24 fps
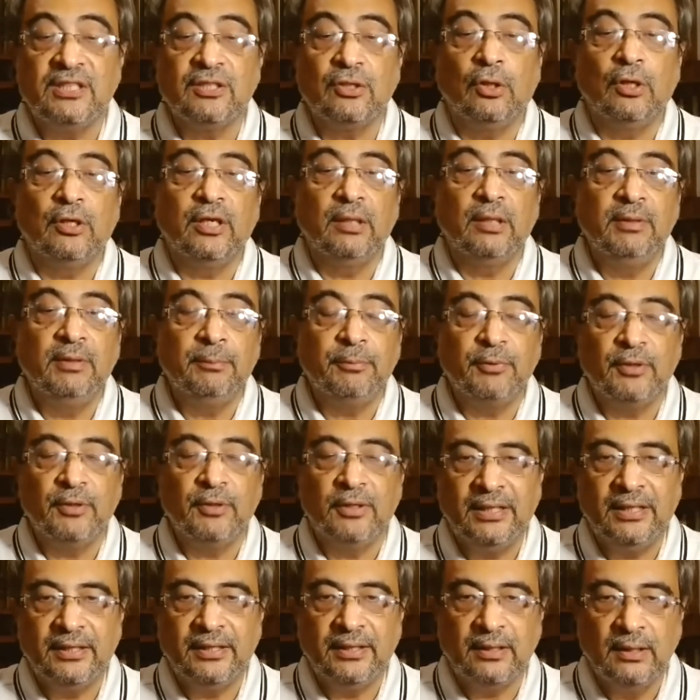already been
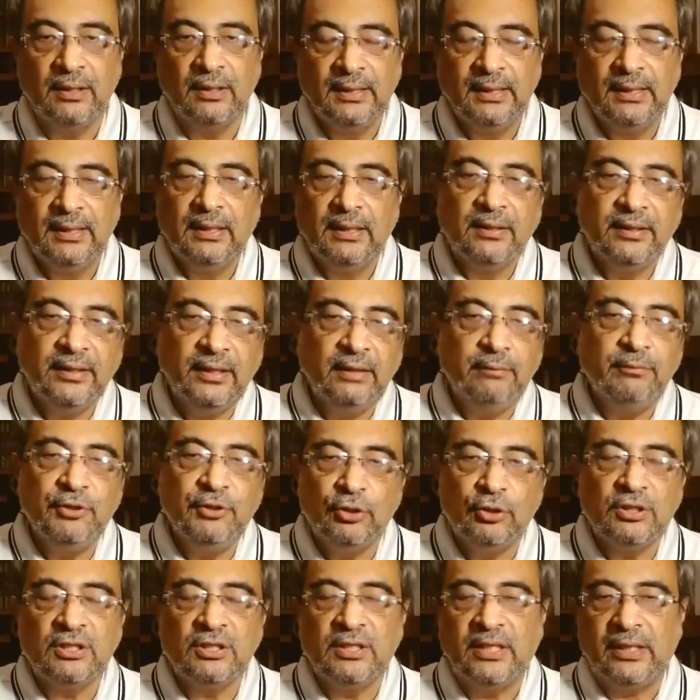predicted then we
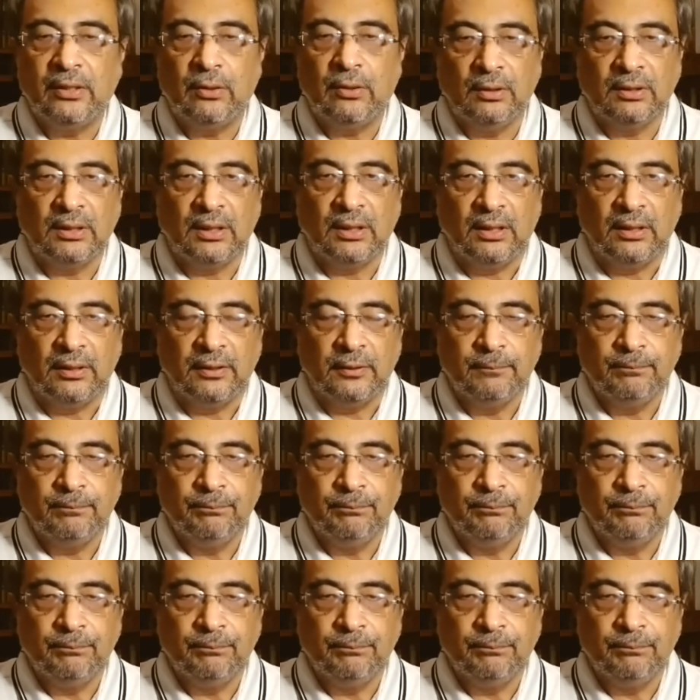should stand on guard